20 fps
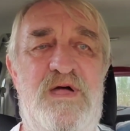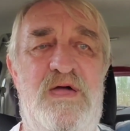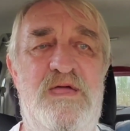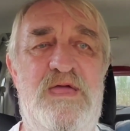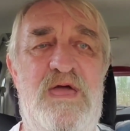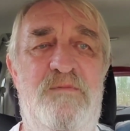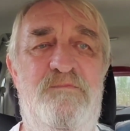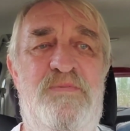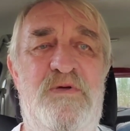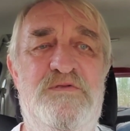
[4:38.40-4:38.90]
I
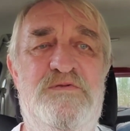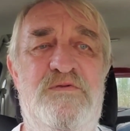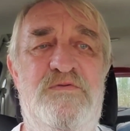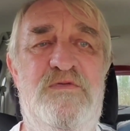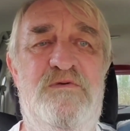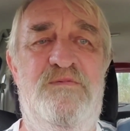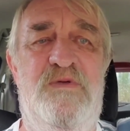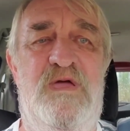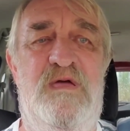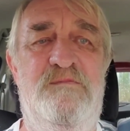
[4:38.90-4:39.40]
got
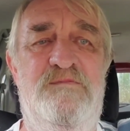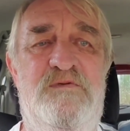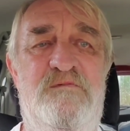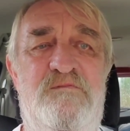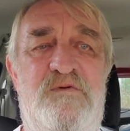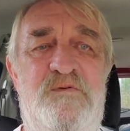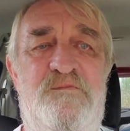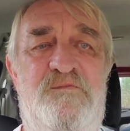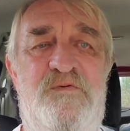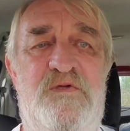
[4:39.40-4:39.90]
pictures of empty
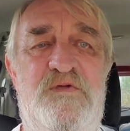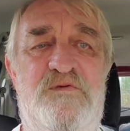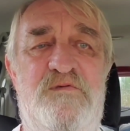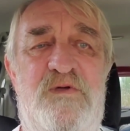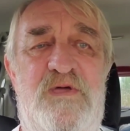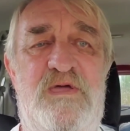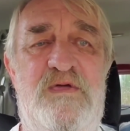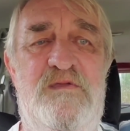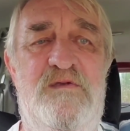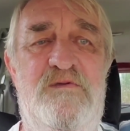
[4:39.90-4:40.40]

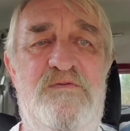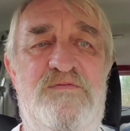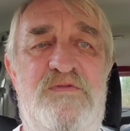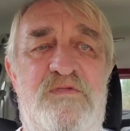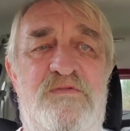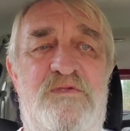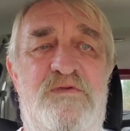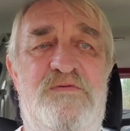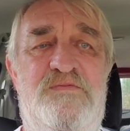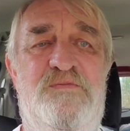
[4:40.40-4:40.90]
refrigerators.
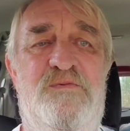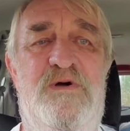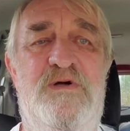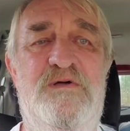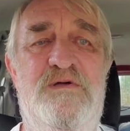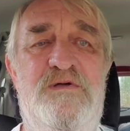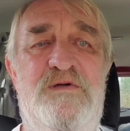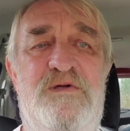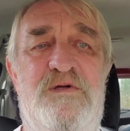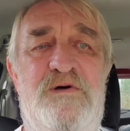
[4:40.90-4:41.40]
To this
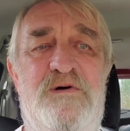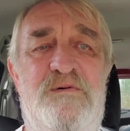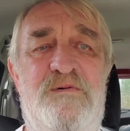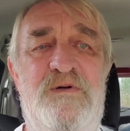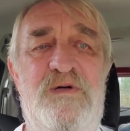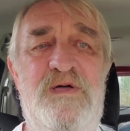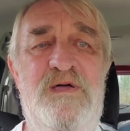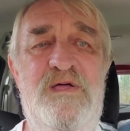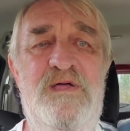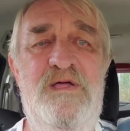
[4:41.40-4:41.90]
one girl,
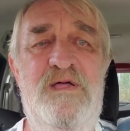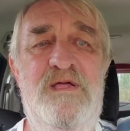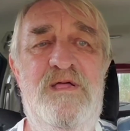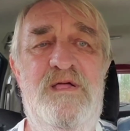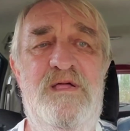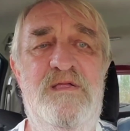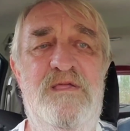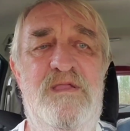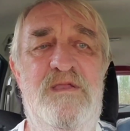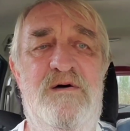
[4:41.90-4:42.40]

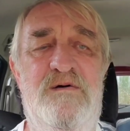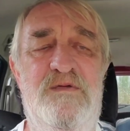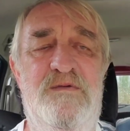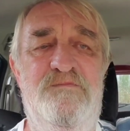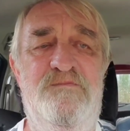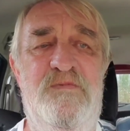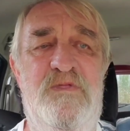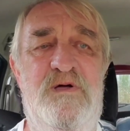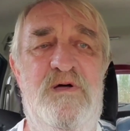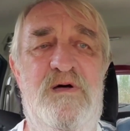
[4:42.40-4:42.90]
she
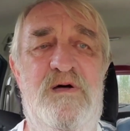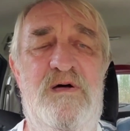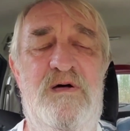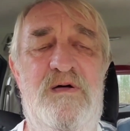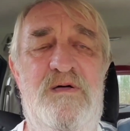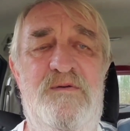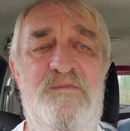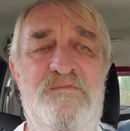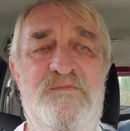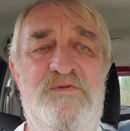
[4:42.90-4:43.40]

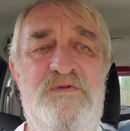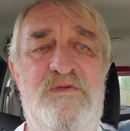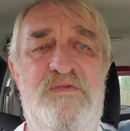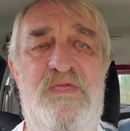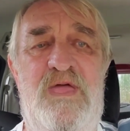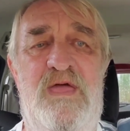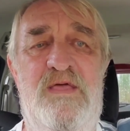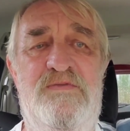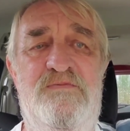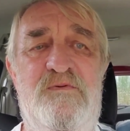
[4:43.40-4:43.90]

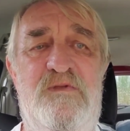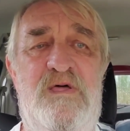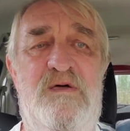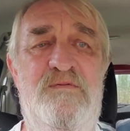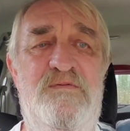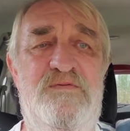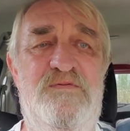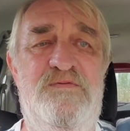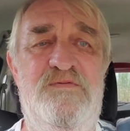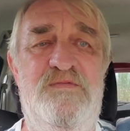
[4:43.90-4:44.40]
had asked what
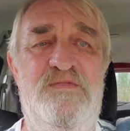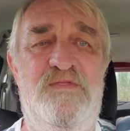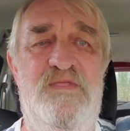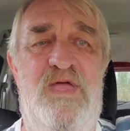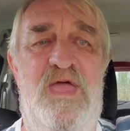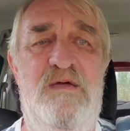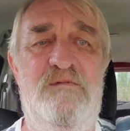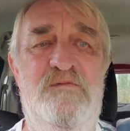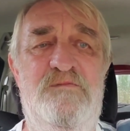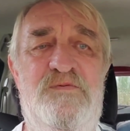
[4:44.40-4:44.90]
I was
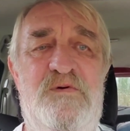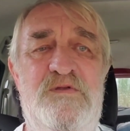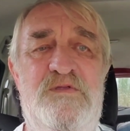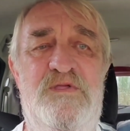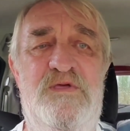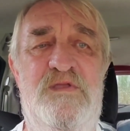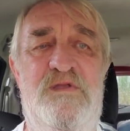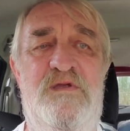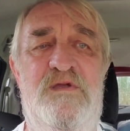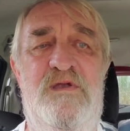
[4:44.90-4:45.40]
having for
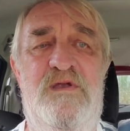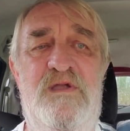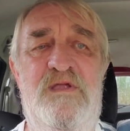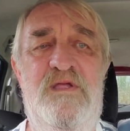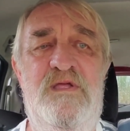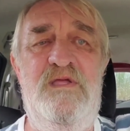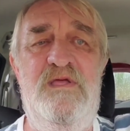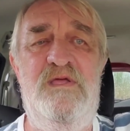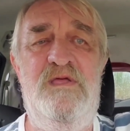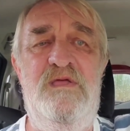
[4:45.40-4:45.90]
dinner.
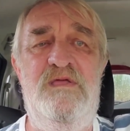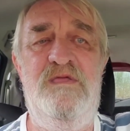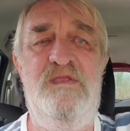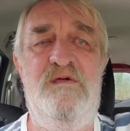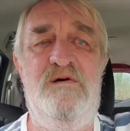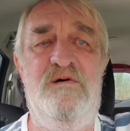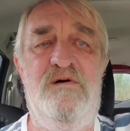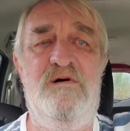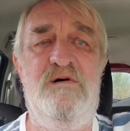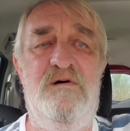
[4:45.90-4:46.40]

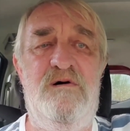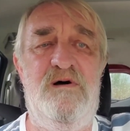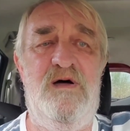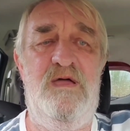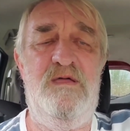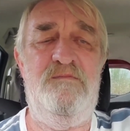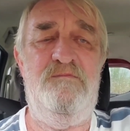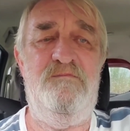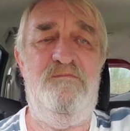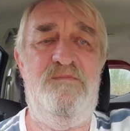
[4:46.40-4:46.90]

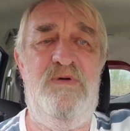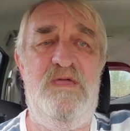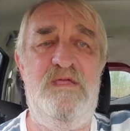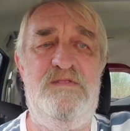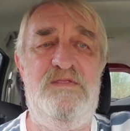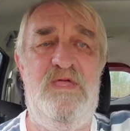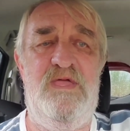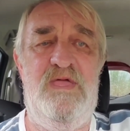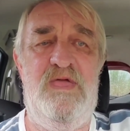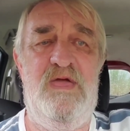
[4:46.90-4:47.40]
I
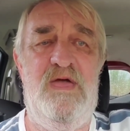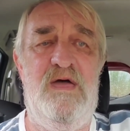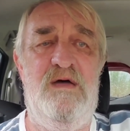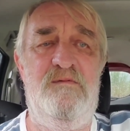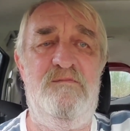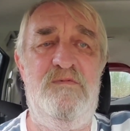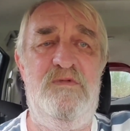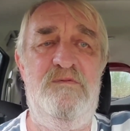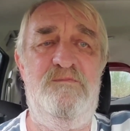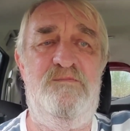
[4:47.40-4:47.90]
baked a
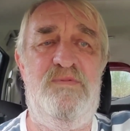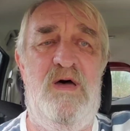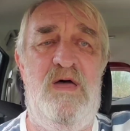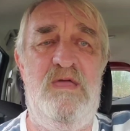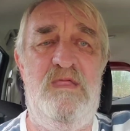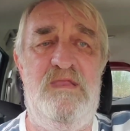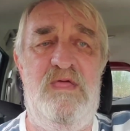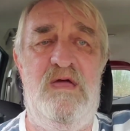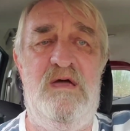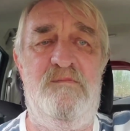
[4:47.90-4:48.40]
ham with
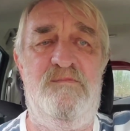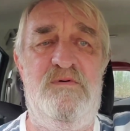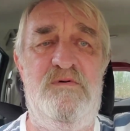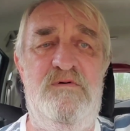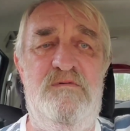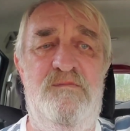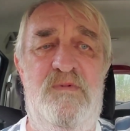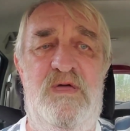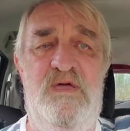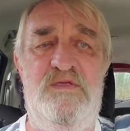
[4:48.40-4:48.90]

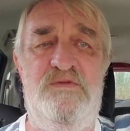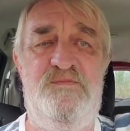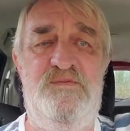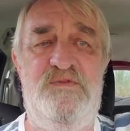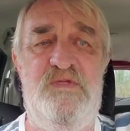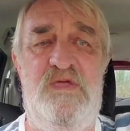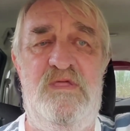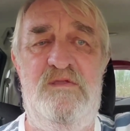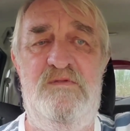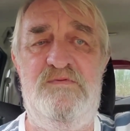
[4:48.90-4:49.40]
pineapple and mashed
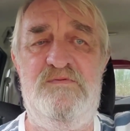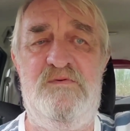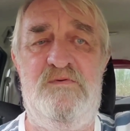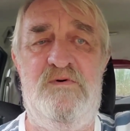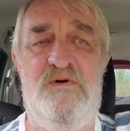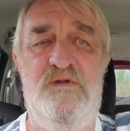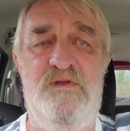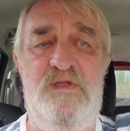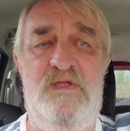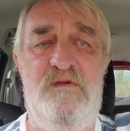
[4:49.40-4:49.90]
potatoes,
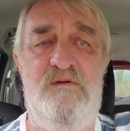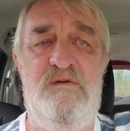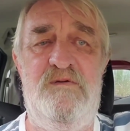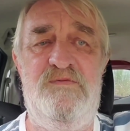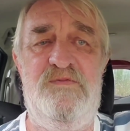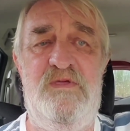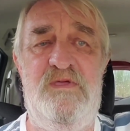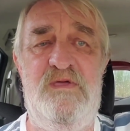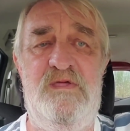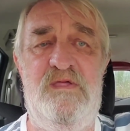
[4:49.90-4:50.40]
corn, and
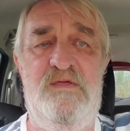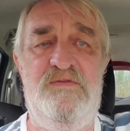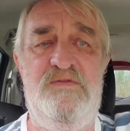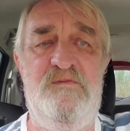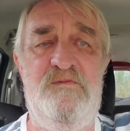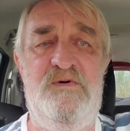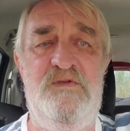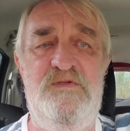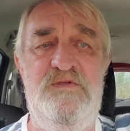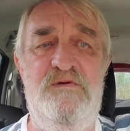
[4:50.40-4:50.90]
everything. And I
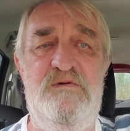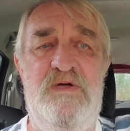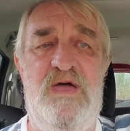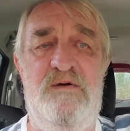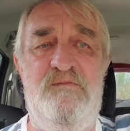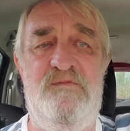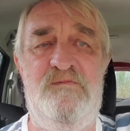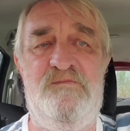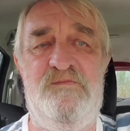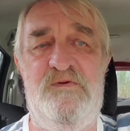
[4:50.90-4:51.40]
said, what are you
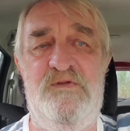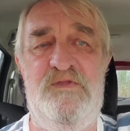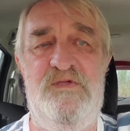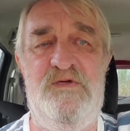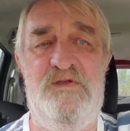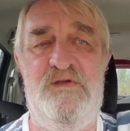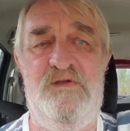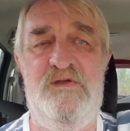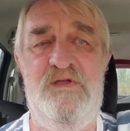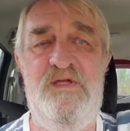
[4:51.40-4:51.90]
having for
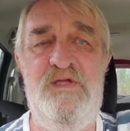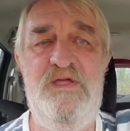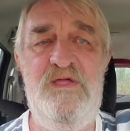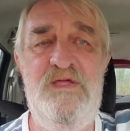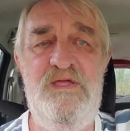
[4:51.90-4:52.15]
dinner?